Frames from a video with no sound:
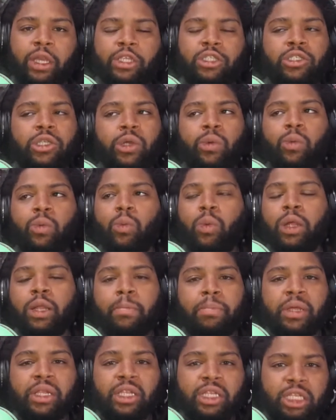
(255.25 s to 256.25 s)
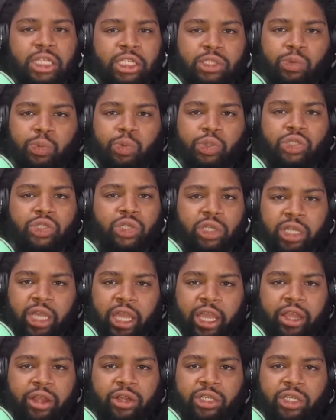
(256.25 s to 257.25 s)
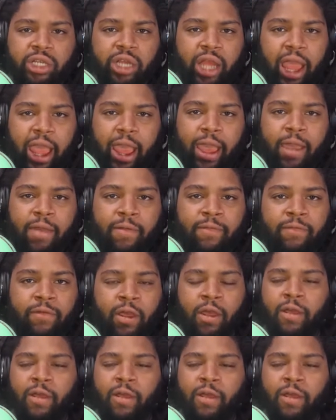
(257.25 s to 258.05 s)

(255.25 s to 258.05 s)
So what abilities would your character have?